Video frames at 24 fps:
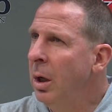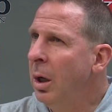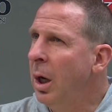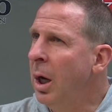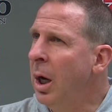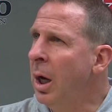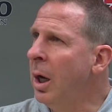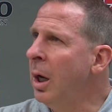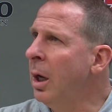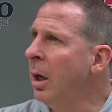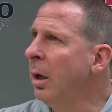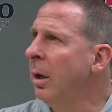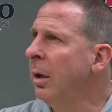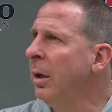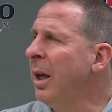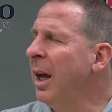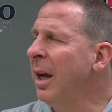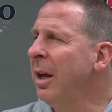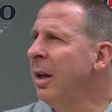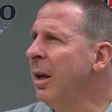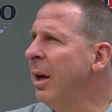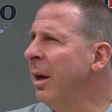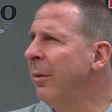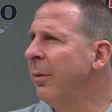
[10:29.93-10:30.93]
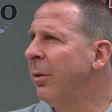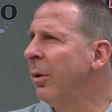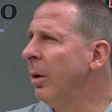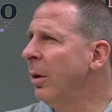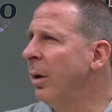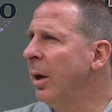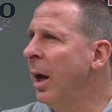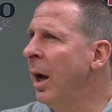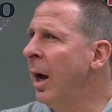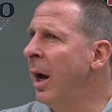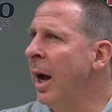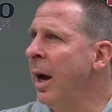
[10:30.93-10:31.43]
Yeah,
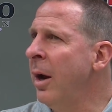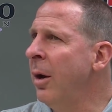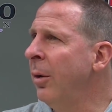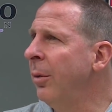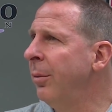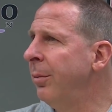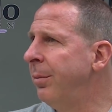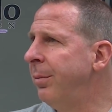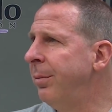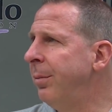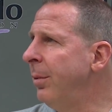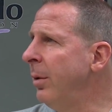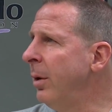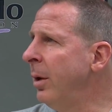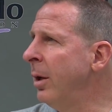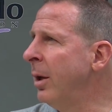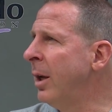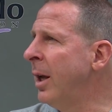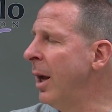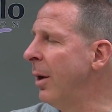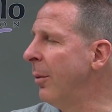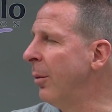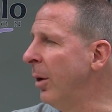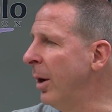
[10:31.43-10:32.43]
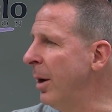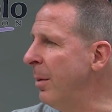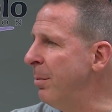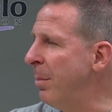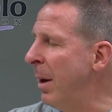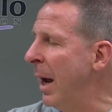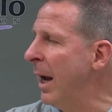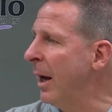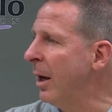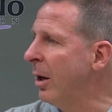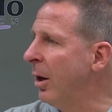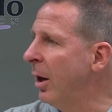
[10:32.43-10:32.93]
you can't really
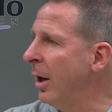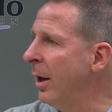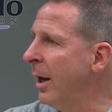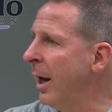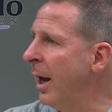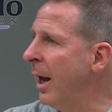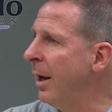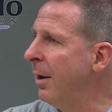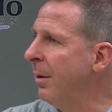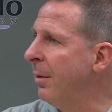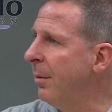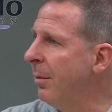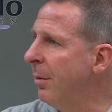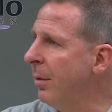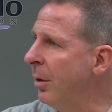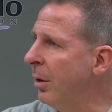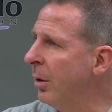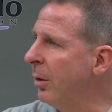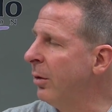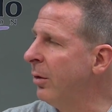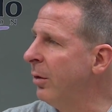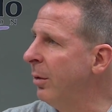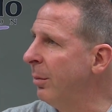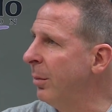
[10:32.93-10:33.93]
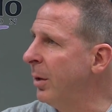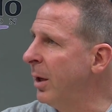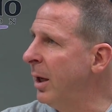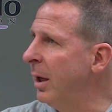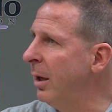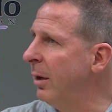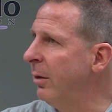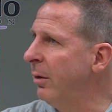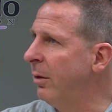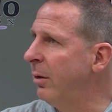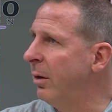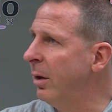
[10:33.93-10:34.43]
bank on that. There are some
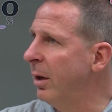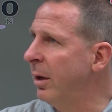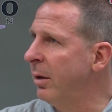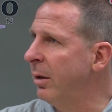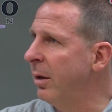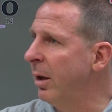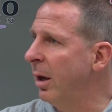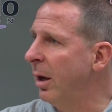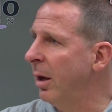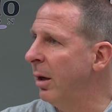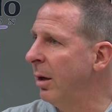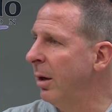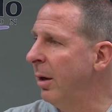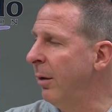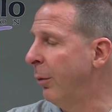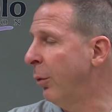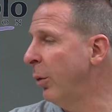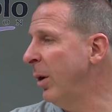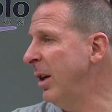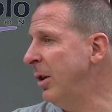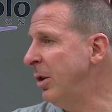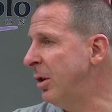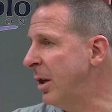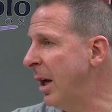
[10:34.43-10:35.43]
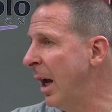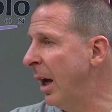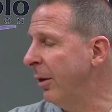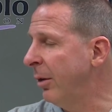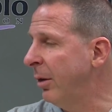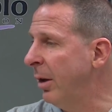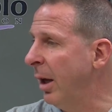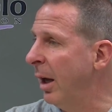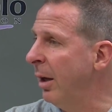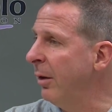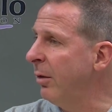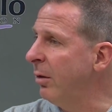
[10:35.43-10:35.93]
kids that have reached
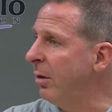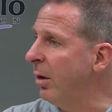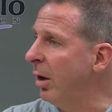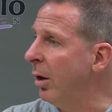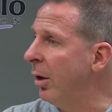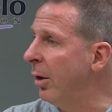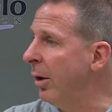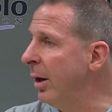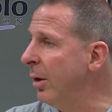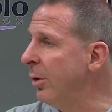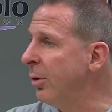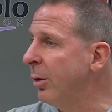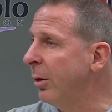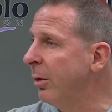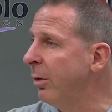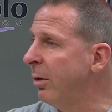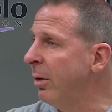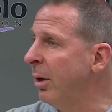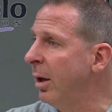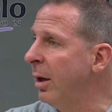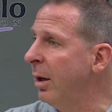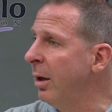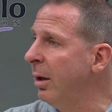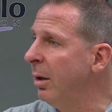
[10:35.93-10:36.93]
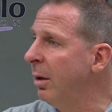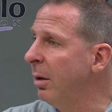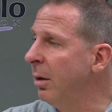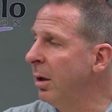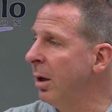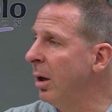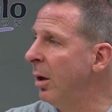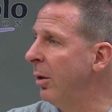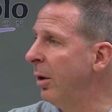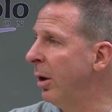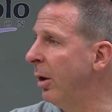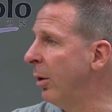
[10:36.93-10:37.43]
out to us that are interested,
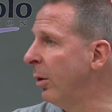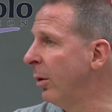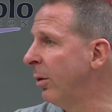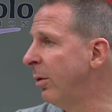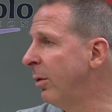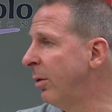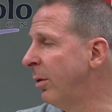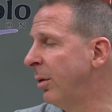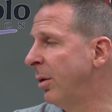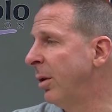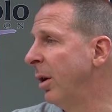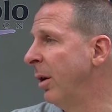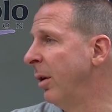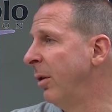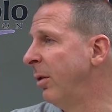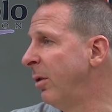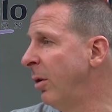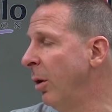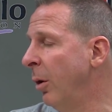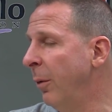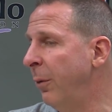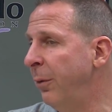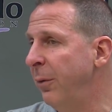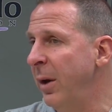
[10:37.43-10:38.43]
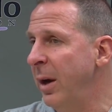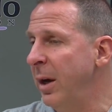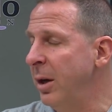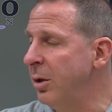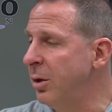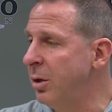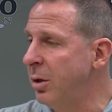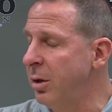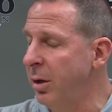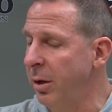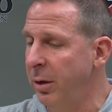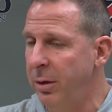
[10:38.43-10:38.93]
you know, they're going to still
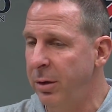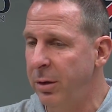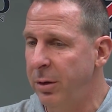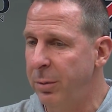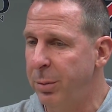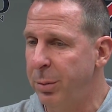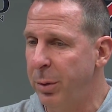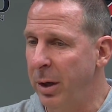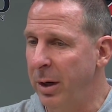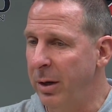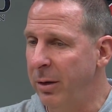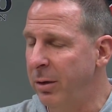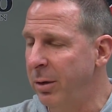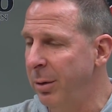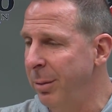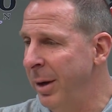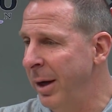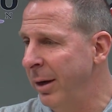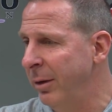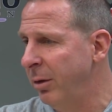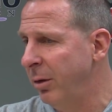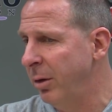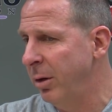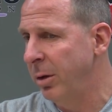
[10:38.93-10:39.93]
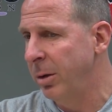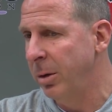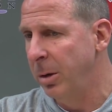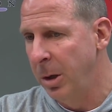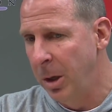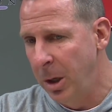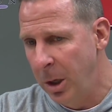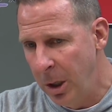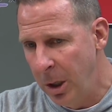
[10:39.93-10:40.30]
finish the spring semester.